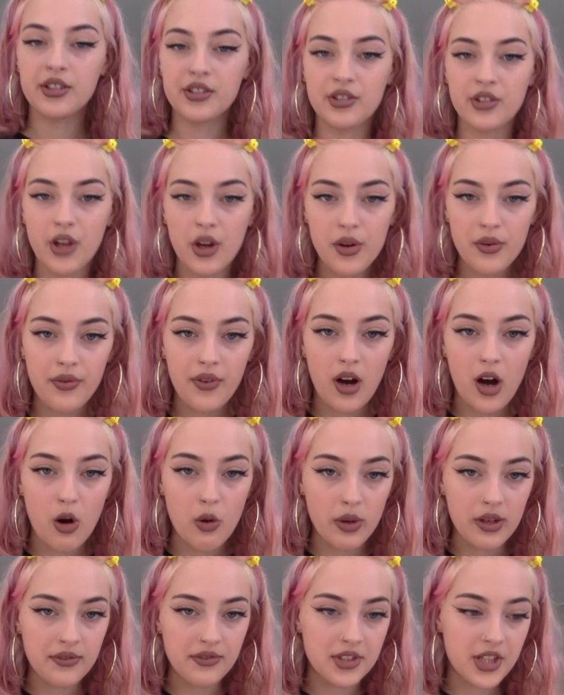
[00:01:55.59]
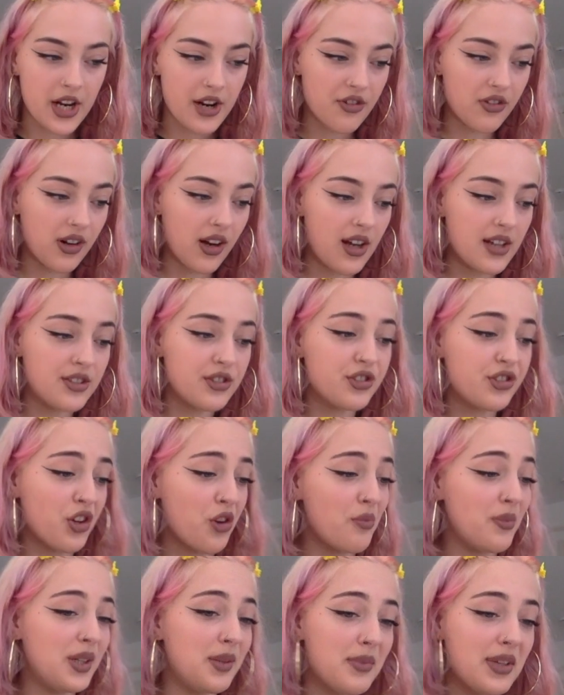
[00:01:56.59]
So far we've generalized so
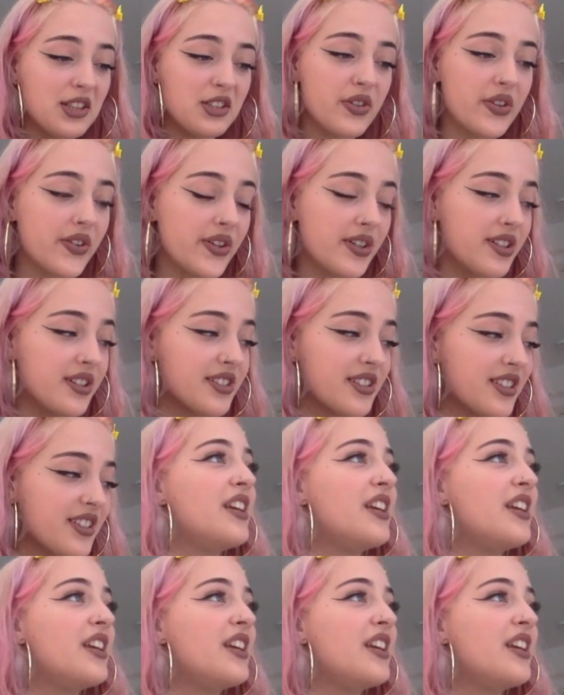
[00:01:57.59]
many mental illnesses.